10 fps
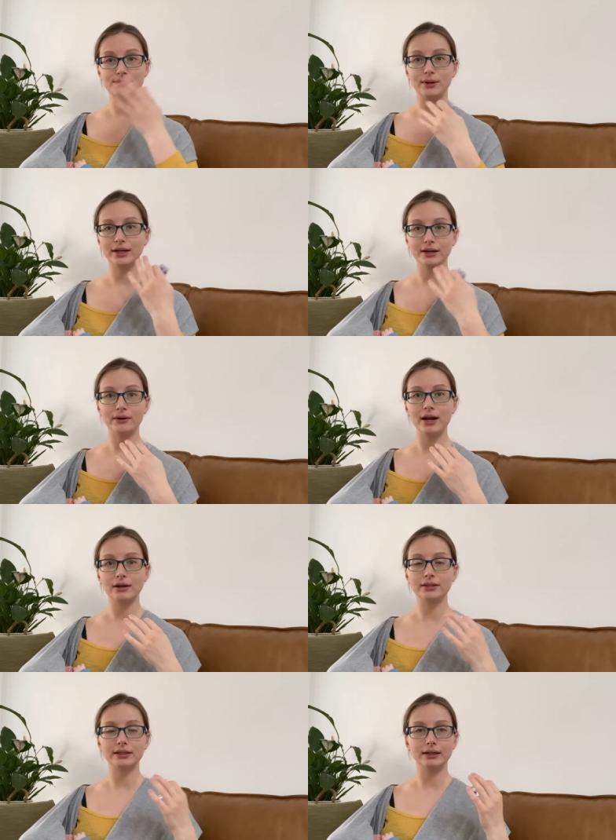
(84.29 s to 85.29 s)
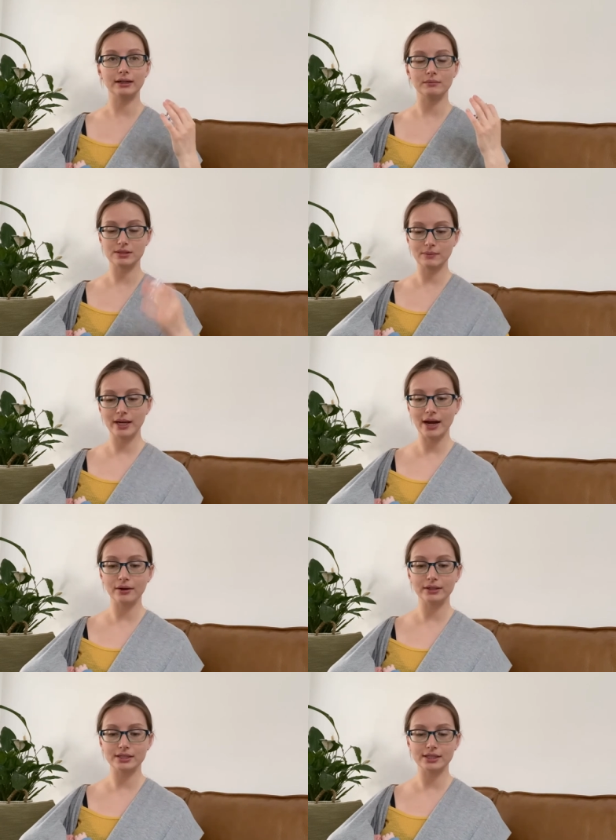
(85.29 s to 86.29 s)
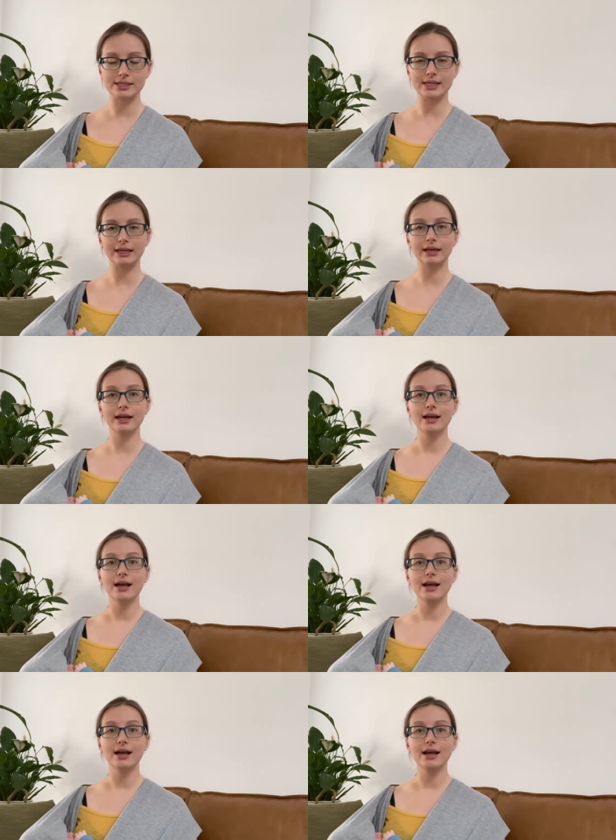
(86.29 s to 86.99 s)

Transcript: spread it around, um, spit out into the sink,